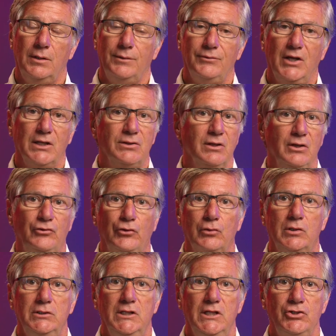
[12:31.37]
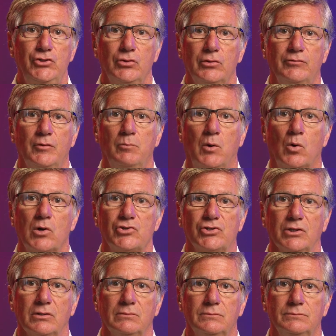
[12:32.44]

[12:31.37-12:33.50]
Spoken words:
Take the issue of abortion.